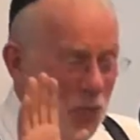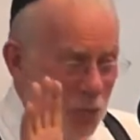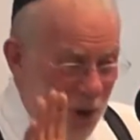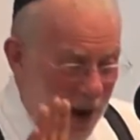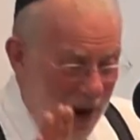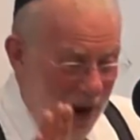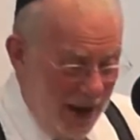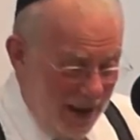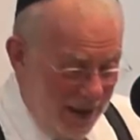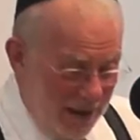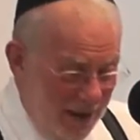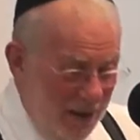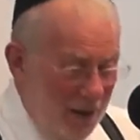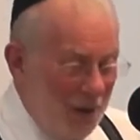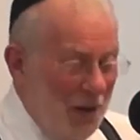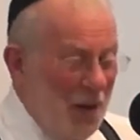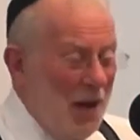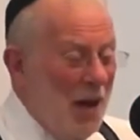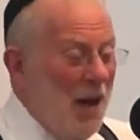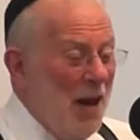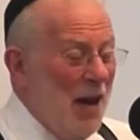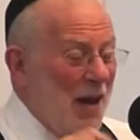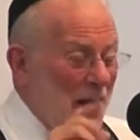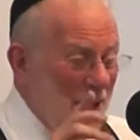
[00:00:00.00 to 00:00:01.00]
Right,
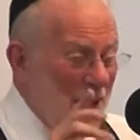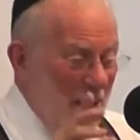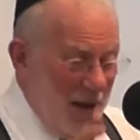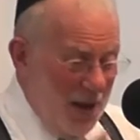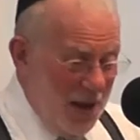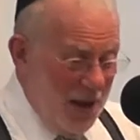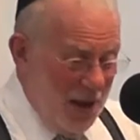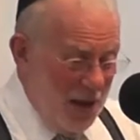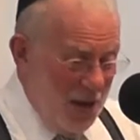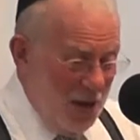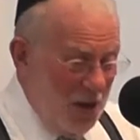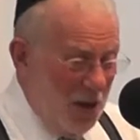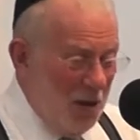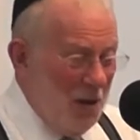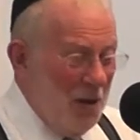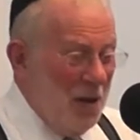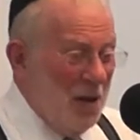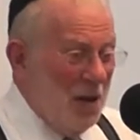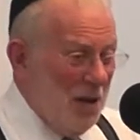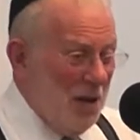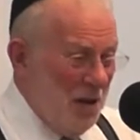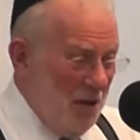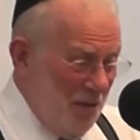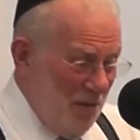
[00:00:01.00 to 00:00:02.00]
yeah, yeah, yeah, I know, yeah,
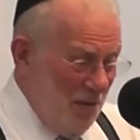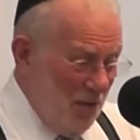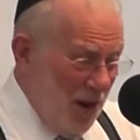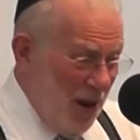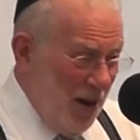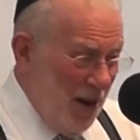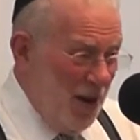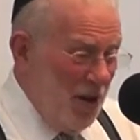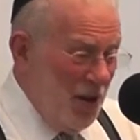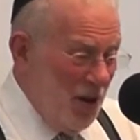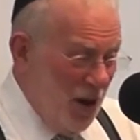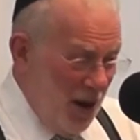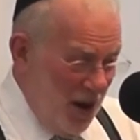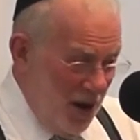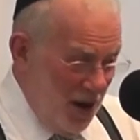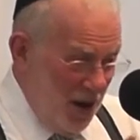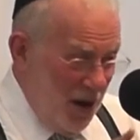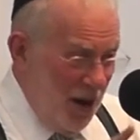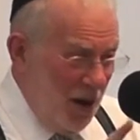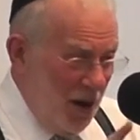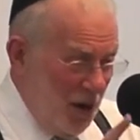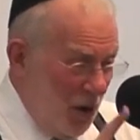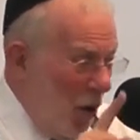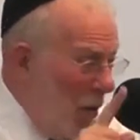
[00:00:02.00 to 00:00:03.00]
right, I know, I
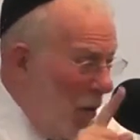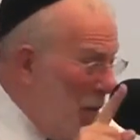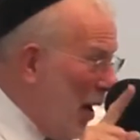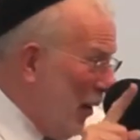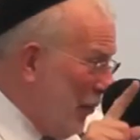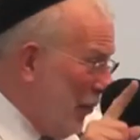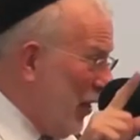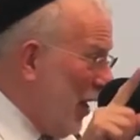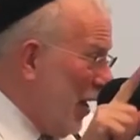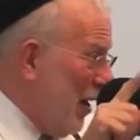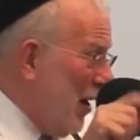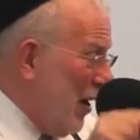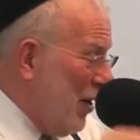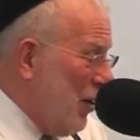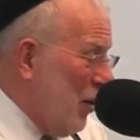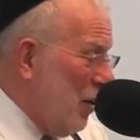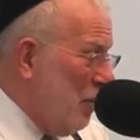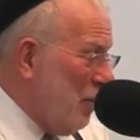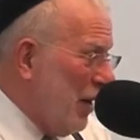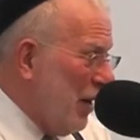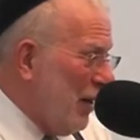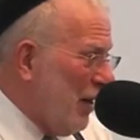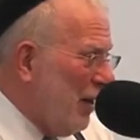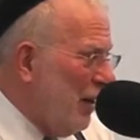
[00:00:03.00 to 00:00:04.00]
know, I know about that, I
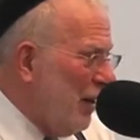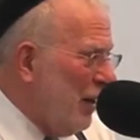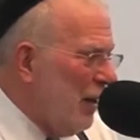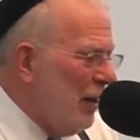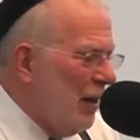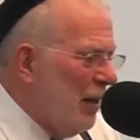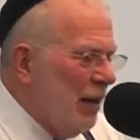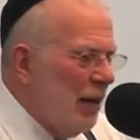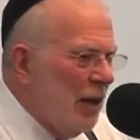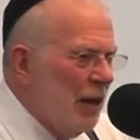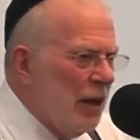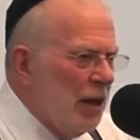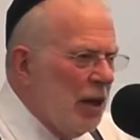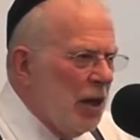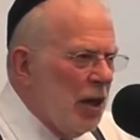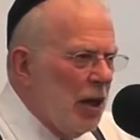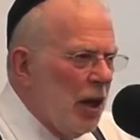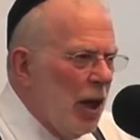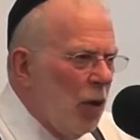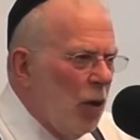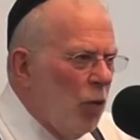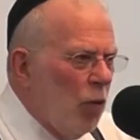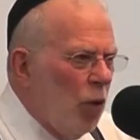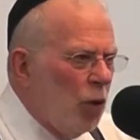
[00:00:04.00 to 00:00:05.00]
know about that.
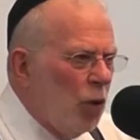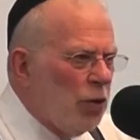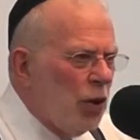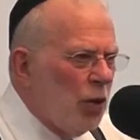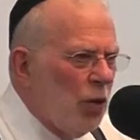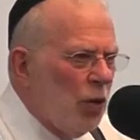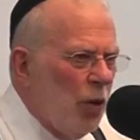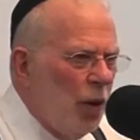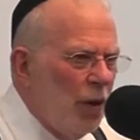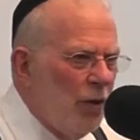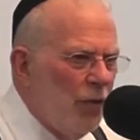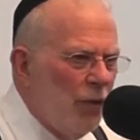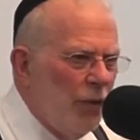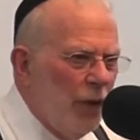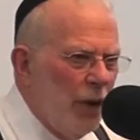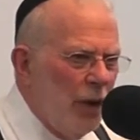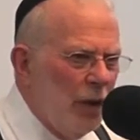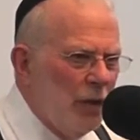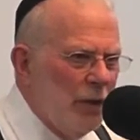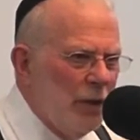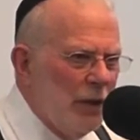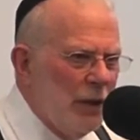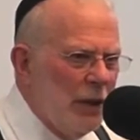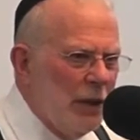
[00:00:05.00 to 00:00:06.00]
And Walter
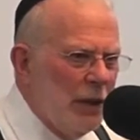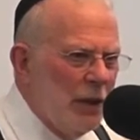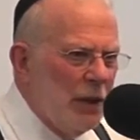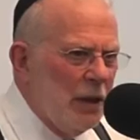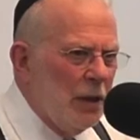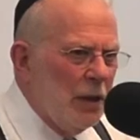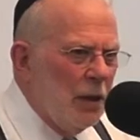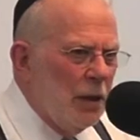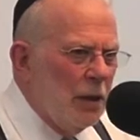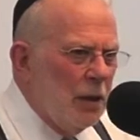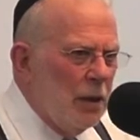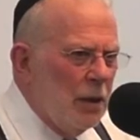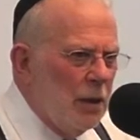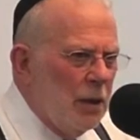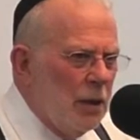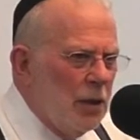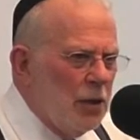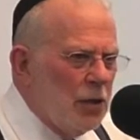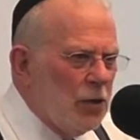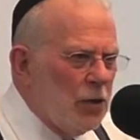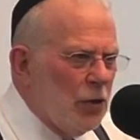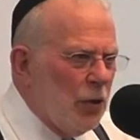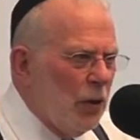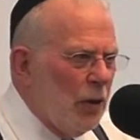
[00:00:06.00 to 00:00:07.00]
Grunfeld
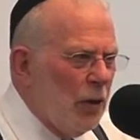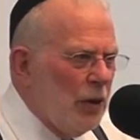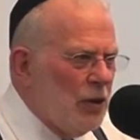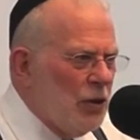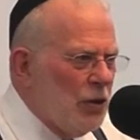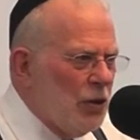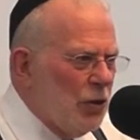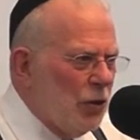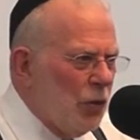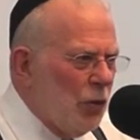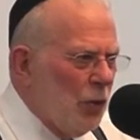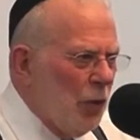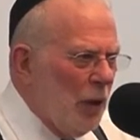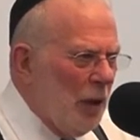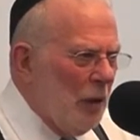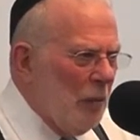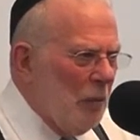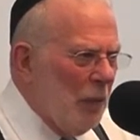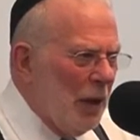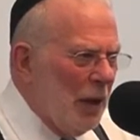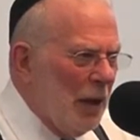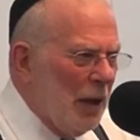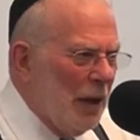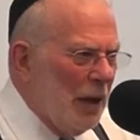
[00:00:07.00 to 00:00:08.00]
started
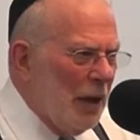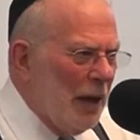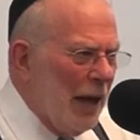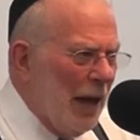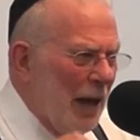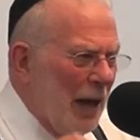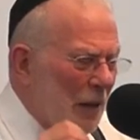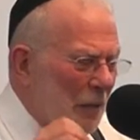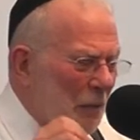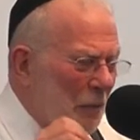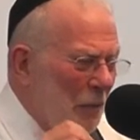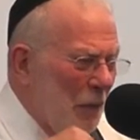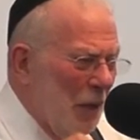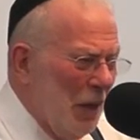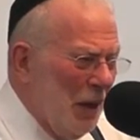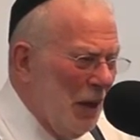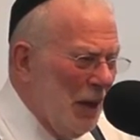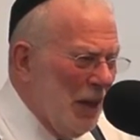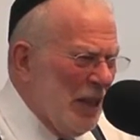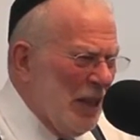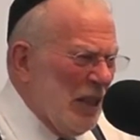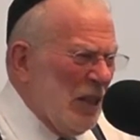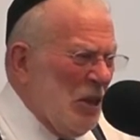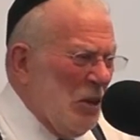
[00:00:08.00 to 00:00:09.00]
screaming at
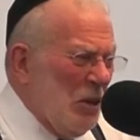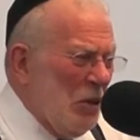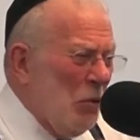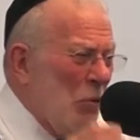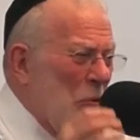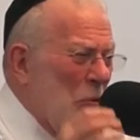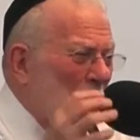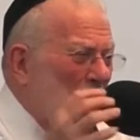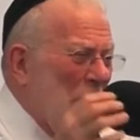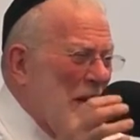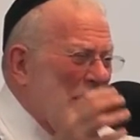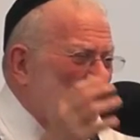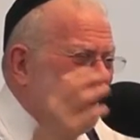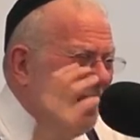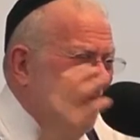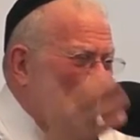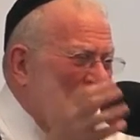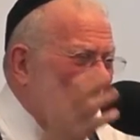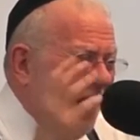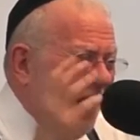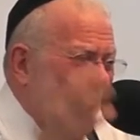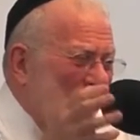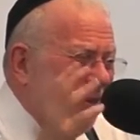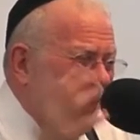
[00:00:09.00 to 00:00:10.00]
me, what
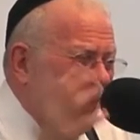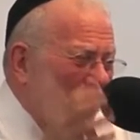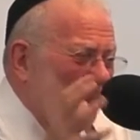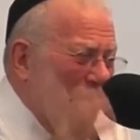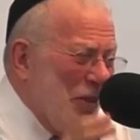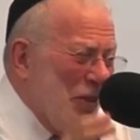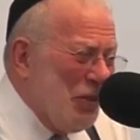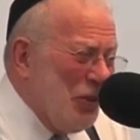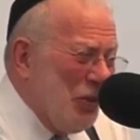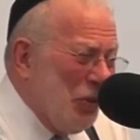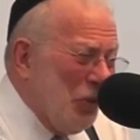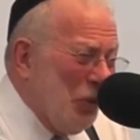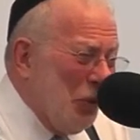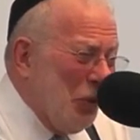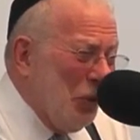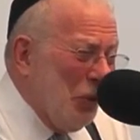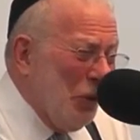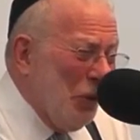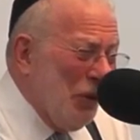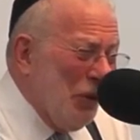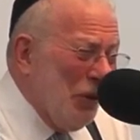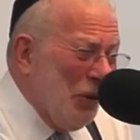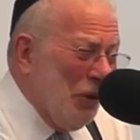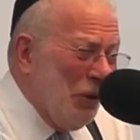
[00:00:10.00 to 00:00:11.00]
kind of a Jew
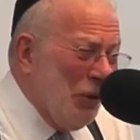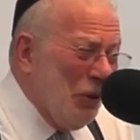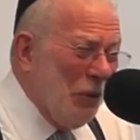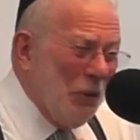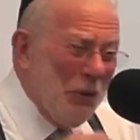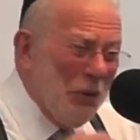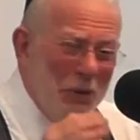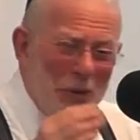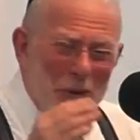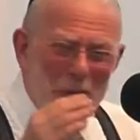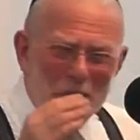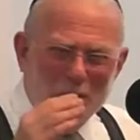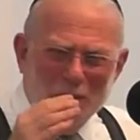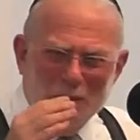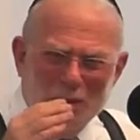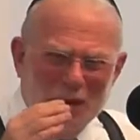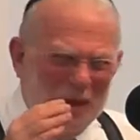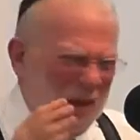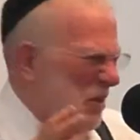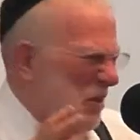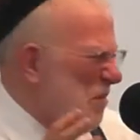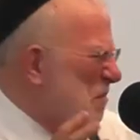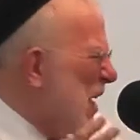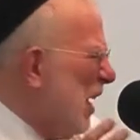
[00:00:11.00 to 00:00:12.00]
are you?
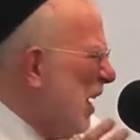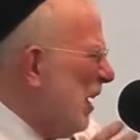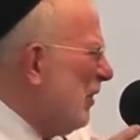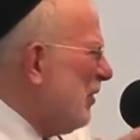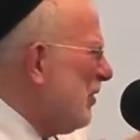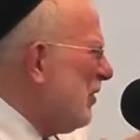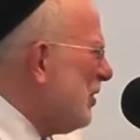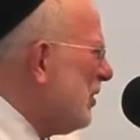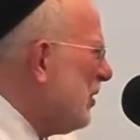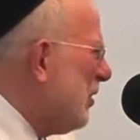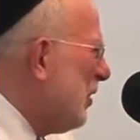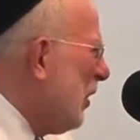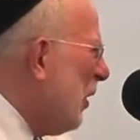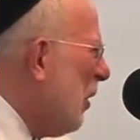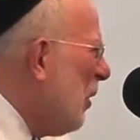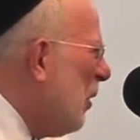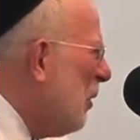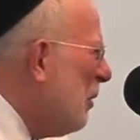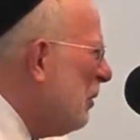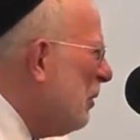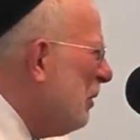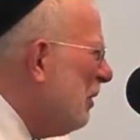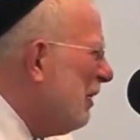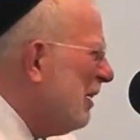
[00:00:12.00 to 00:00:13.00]
What are you made of
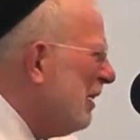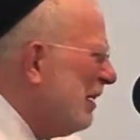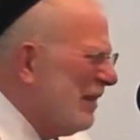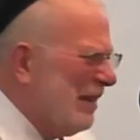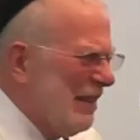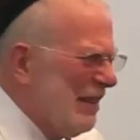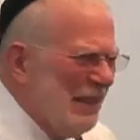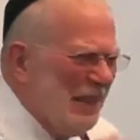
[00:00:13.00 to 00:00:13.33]
stone?